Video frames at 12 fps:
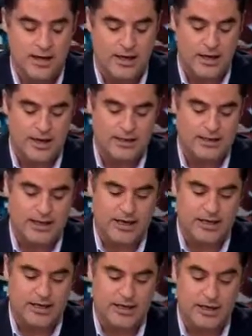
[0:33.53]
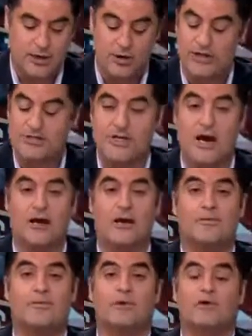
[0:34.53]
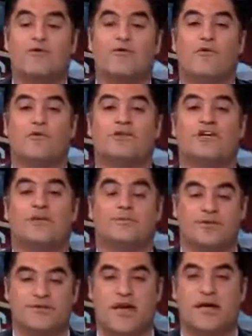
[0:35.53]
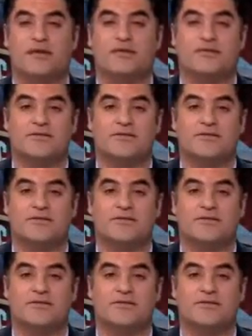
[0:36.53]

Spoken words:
And, you know, it has gone up 14%